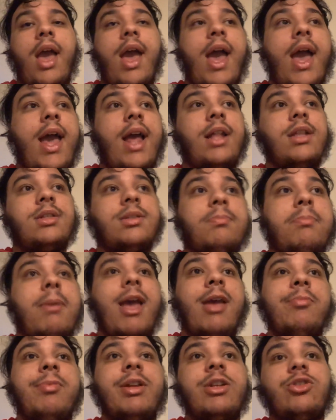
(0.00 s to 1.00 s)
And
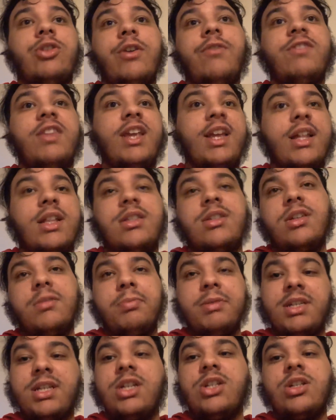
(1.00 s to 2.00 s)
maybe drifting into
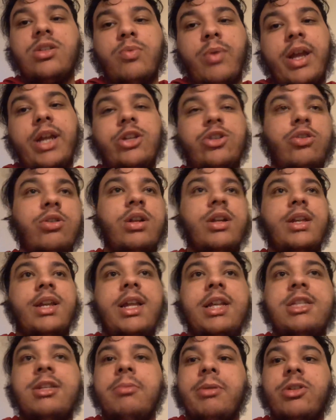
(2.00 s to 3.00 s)
positions where he shouldn't
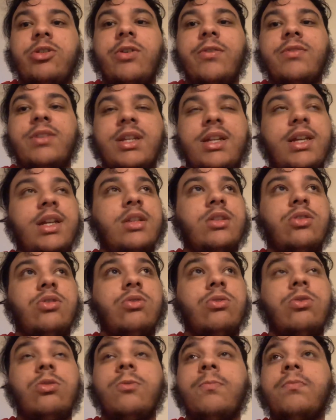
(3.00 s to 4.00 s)
need to be drifting
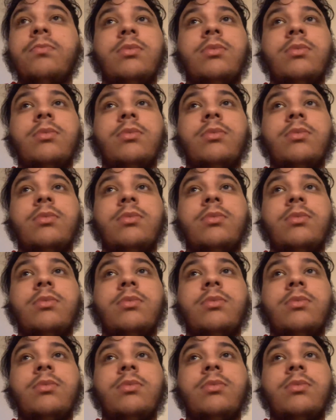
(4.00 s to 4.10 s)
into,